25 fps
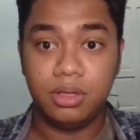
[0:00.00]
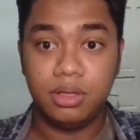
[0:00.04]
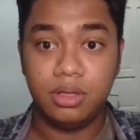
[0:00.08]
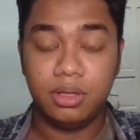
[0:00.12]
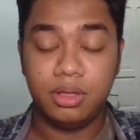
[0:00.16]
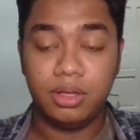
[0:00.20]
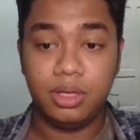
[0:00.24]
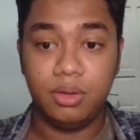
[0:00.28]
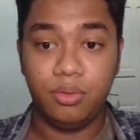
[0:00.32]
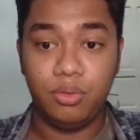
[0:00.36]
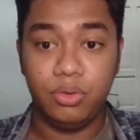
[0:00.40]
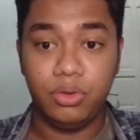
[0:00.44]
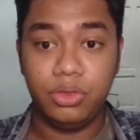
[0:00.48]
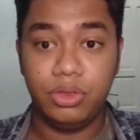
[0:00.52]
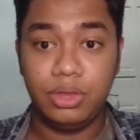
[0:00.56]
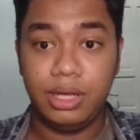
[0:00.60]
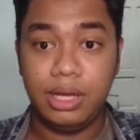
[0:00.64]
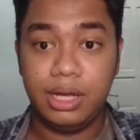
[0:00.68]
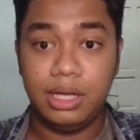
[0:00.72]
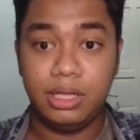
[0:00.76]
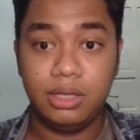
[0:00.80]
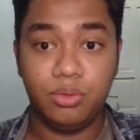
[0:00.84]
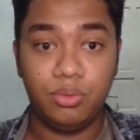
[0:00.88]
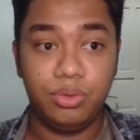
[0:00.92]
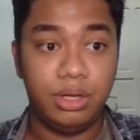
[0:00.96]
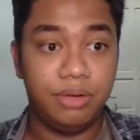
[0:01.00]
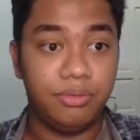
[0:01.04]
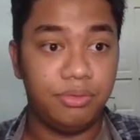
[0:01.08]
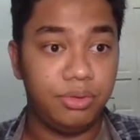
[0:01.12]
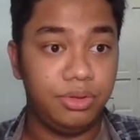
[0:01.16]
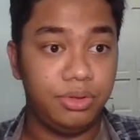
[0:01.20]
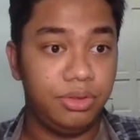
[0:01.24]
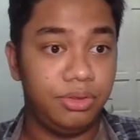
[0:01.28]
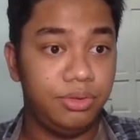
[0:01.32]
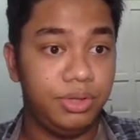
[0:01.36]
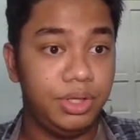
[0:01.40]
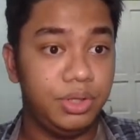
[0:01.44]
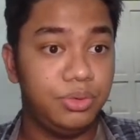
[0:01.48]
Okay, with that, we have
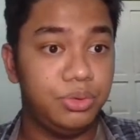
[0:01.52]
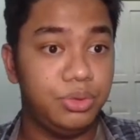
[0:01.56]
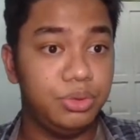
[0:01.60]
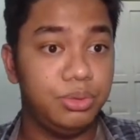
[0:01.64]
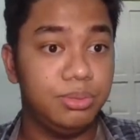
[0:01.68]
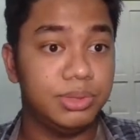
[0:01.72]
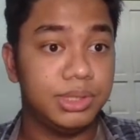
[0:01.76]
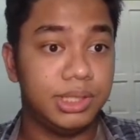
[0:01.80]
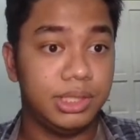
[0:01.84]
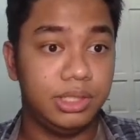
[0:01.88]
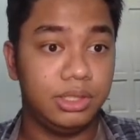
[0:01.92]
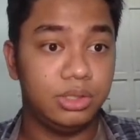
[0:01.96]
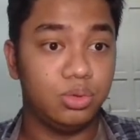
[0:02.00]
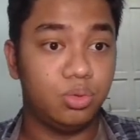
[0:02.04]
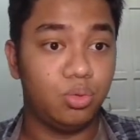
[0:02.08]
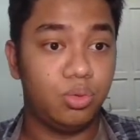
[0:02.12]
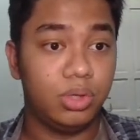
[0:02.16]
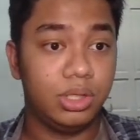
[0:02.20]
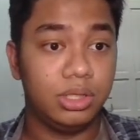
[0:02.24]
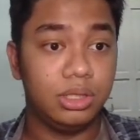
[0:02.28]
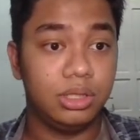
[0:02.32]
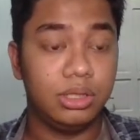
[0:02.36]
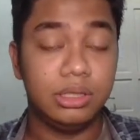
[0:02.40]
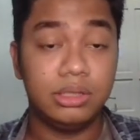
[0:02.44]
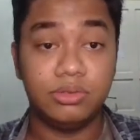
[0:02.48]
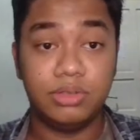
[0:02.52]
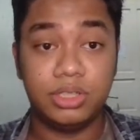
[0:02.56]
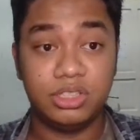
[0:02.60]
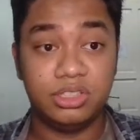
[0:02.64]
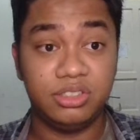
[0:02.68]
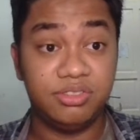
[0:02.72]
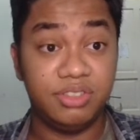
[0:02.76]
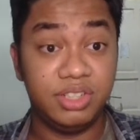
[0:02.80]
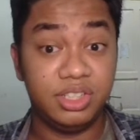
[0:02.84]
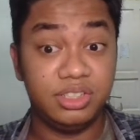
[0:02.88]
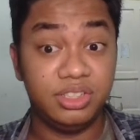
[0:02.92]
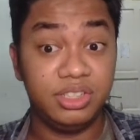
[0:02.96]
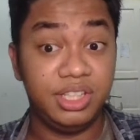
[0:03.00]
only 3 rooms, and there's one
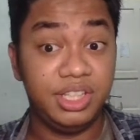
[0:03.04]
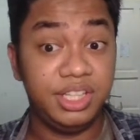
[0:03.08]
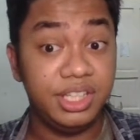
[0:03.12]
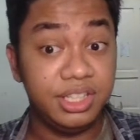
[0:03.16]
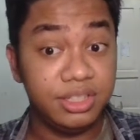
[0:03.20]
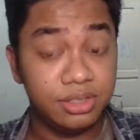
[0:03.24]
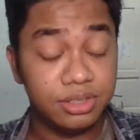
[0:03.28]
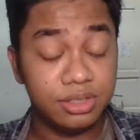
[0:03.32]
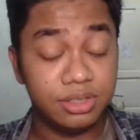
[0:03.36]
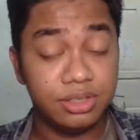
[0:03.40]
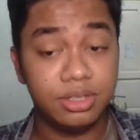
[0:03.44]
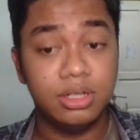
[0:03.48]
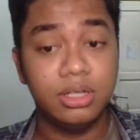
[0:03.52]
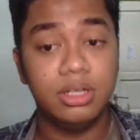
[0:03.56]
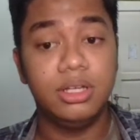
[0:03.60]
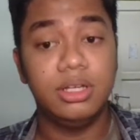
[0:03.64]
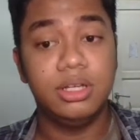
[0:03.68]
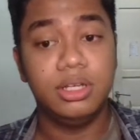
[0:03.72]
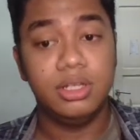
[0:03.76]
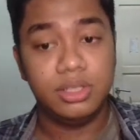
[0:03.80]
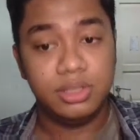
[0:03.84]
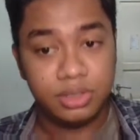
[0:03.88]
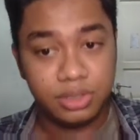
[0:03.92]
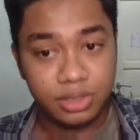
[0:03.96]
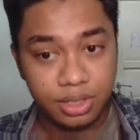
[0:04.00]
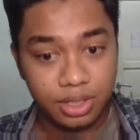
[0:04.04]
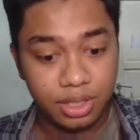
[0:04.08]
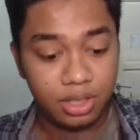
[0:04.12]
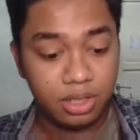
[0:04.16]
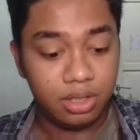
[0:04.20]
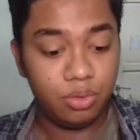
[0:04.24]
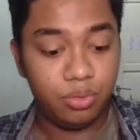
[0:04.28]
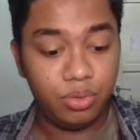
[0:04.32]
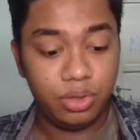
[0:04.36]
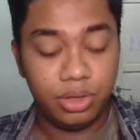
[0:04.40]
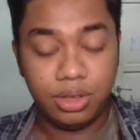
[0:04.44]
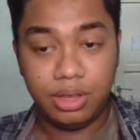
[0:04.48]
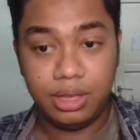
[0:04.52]
reservation here
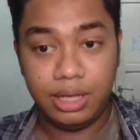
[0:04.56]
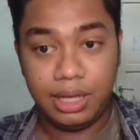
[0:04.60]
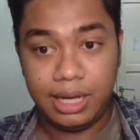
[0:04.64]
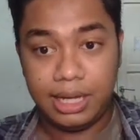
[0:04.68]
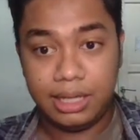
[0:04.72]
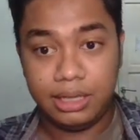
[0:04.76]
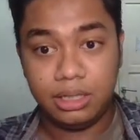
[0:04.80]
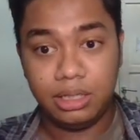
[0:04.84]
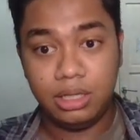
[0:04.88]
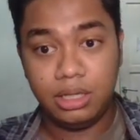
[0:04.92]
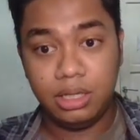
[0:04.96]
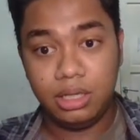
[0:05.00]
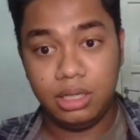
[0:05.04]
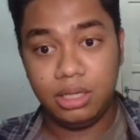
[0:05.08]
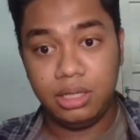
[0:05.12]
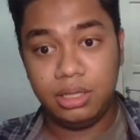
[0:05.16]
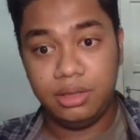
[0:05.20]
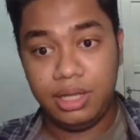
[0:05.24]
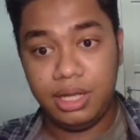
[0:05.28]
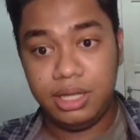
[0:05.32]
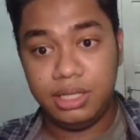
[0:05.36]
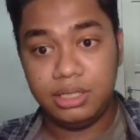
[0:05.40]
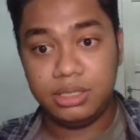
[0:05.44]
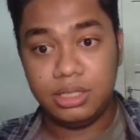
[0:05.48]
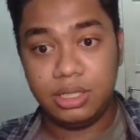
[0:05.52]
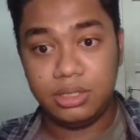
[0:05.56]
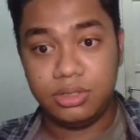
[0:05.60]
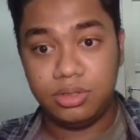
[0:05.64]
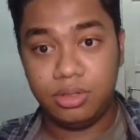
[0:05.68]
still with that data.